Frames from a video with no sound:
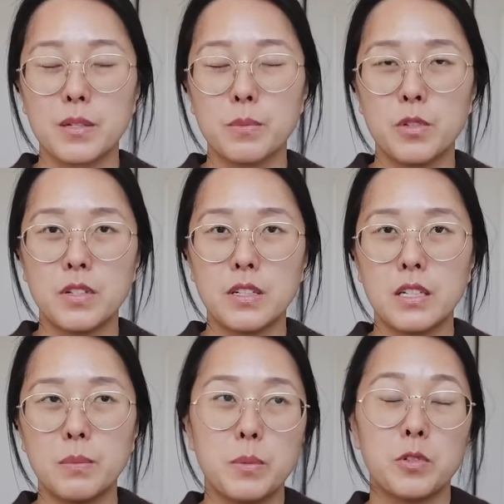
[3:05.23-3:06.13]
of the
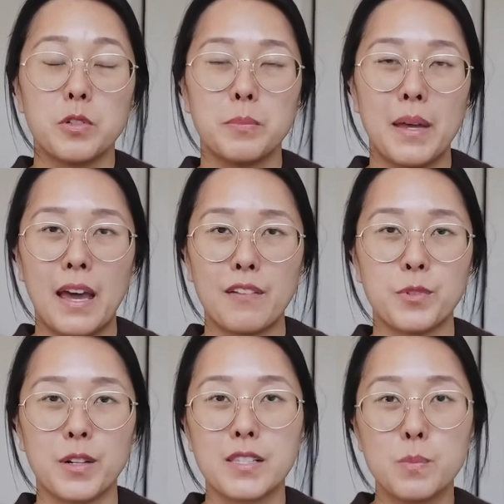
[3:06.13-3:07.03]
community, people who may
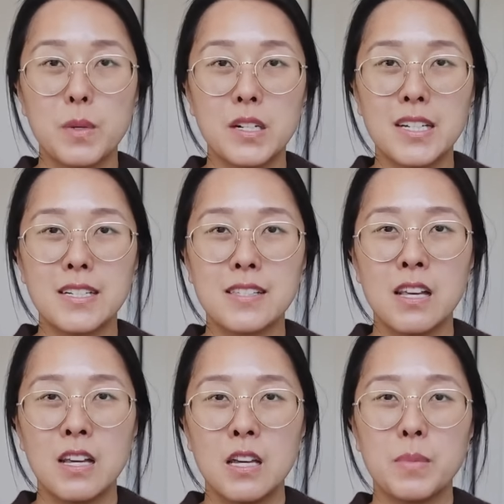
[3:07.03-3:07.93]
have more
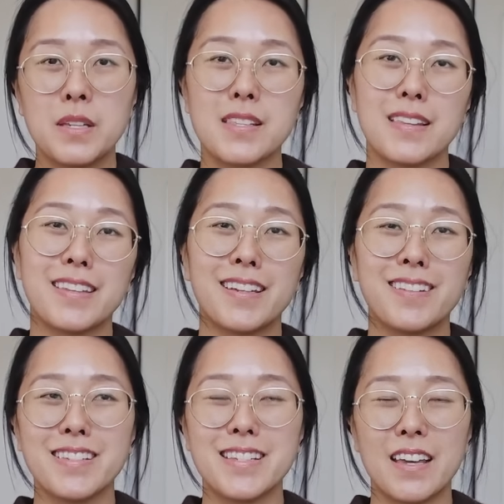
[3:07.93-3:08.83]
experience, because at the
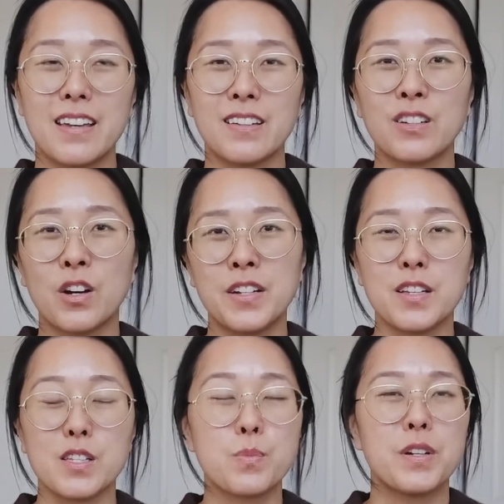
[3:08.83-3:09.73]
end of the day,
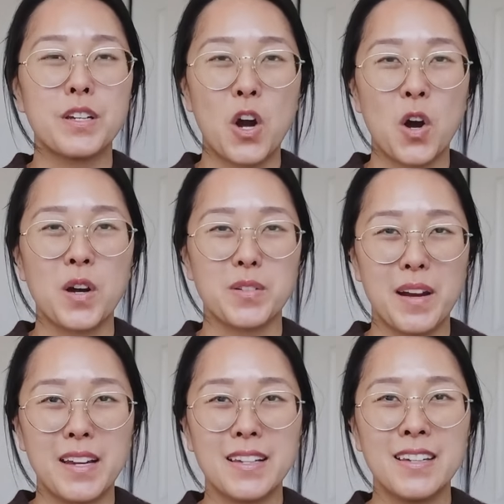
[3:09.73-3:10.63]
gardening is pretty hard
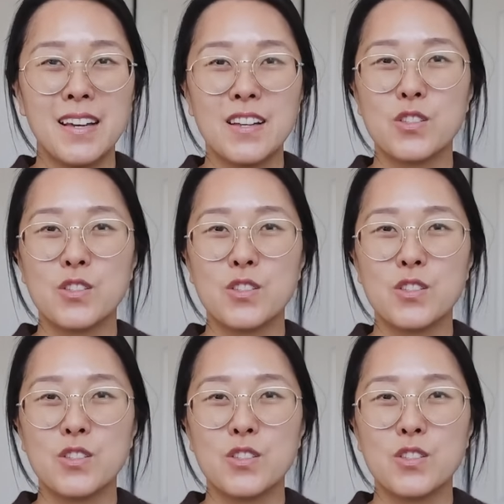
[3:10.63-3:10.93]
already.